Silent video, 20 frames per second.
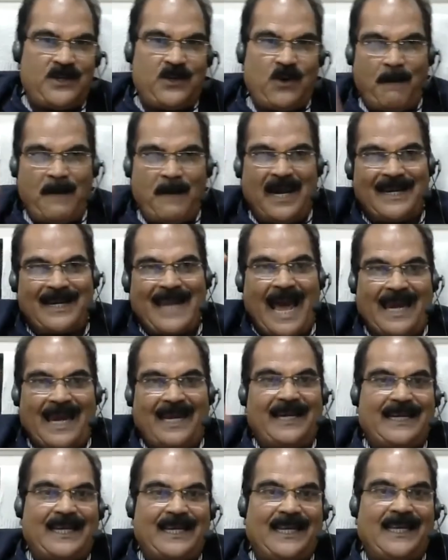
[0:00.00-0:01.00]
Your
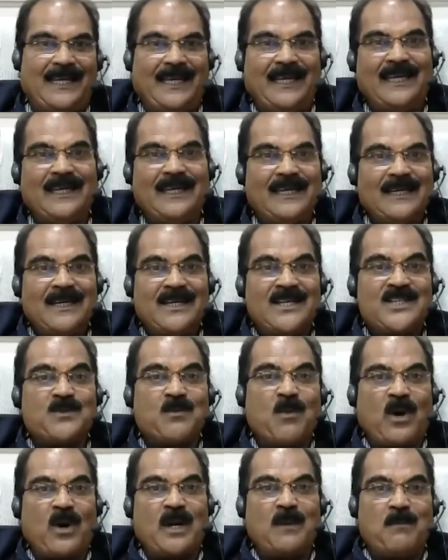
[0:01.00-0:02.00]
mentality
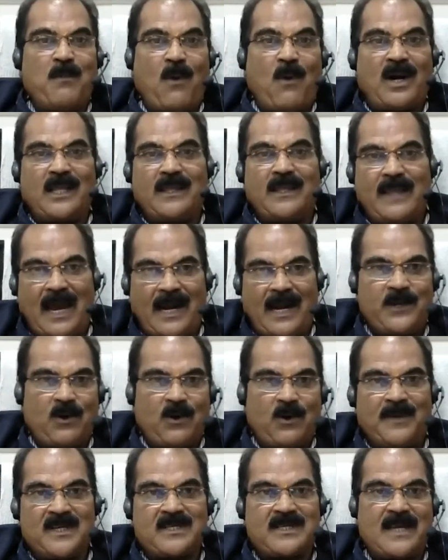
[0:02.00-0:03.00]
is more important than
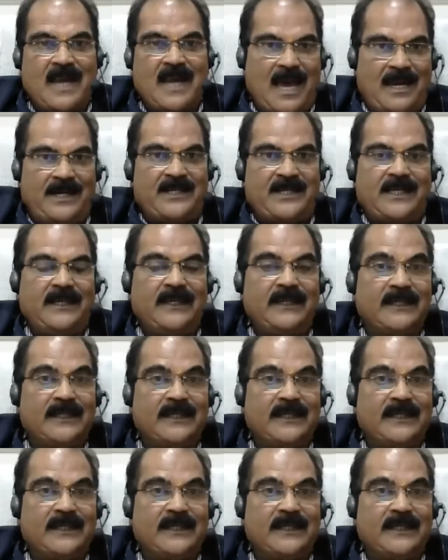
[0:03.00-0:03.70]
your personality.